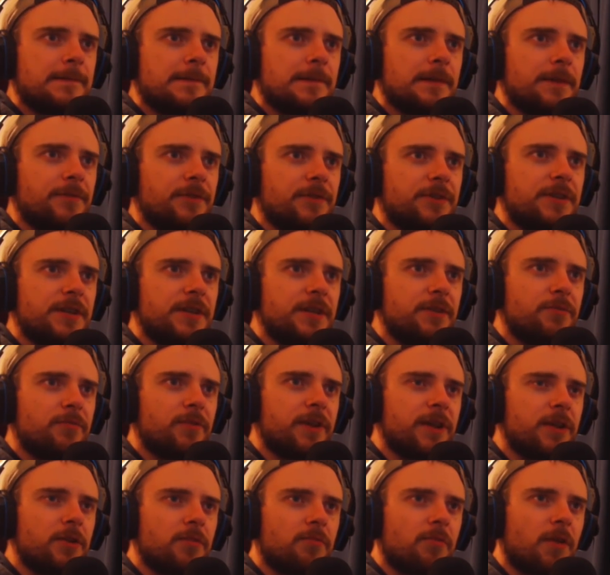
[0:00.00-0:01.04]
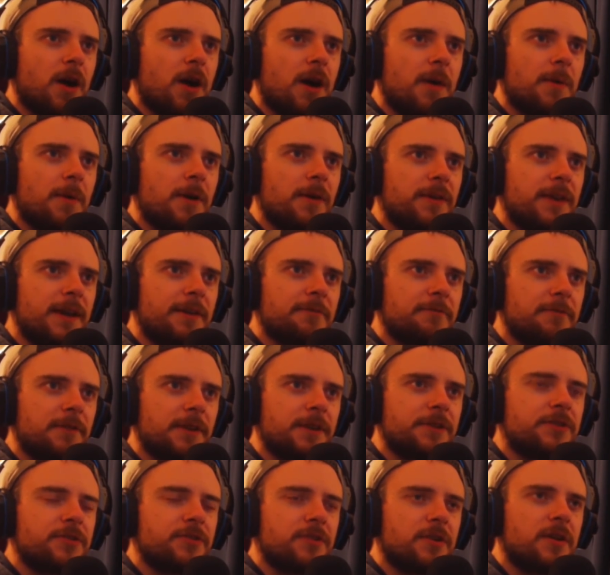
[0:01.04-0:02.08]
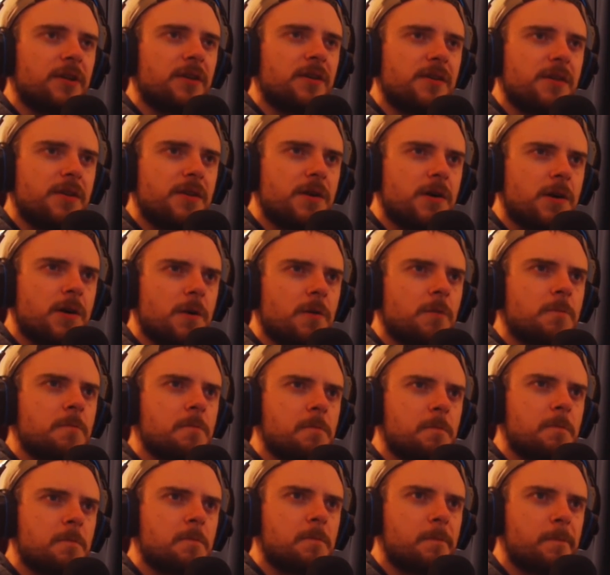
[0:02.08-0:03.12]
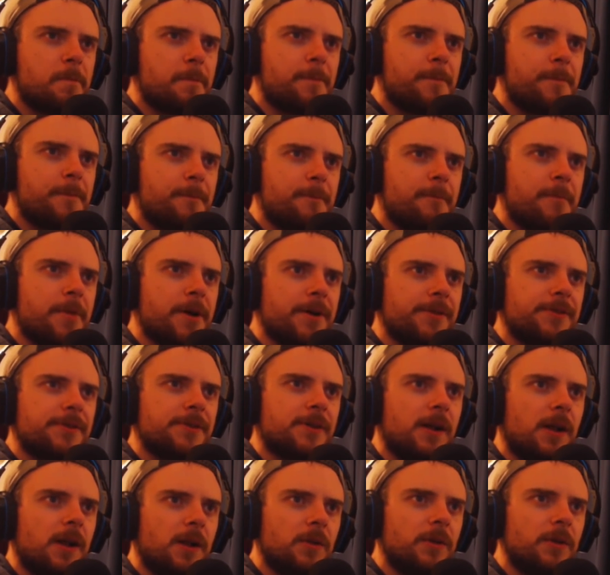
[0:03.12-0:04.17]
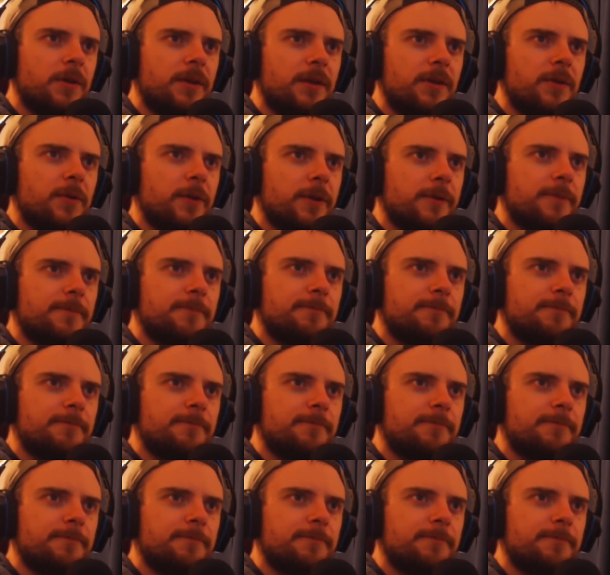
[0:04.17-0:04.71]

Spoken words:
Have you seen Real Rob on Netflix, John? No. But I'll look into it.